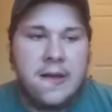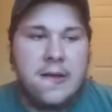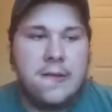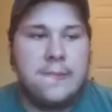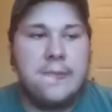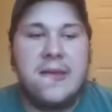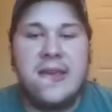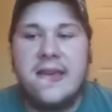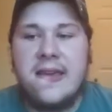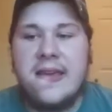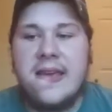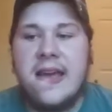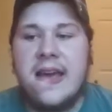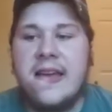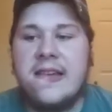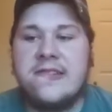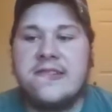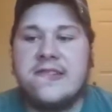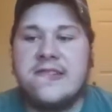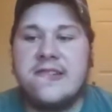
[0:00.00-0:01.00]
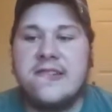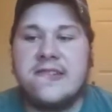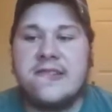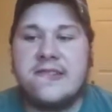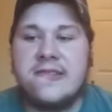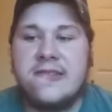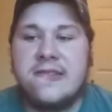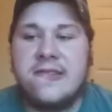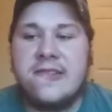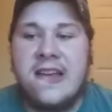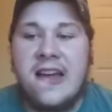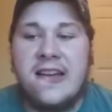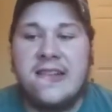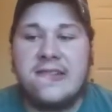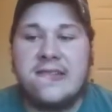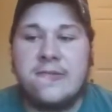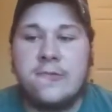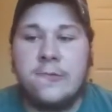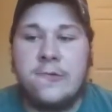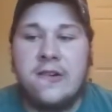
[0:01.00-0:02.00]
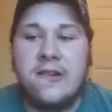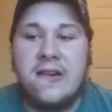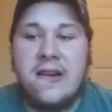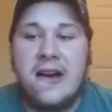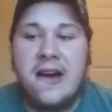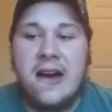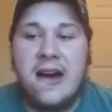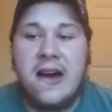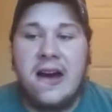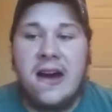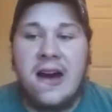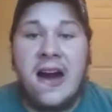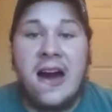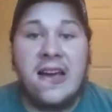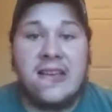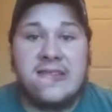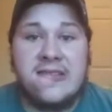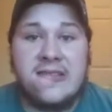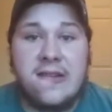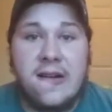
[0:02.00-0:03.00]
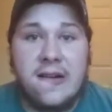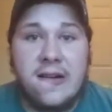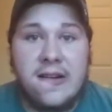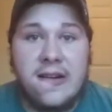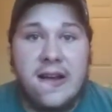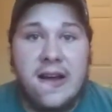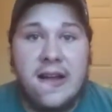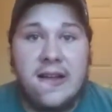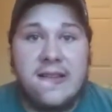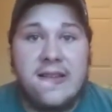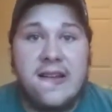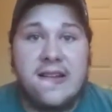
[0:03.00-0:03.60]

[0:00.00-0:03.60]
Me, it's just, that's what I started on.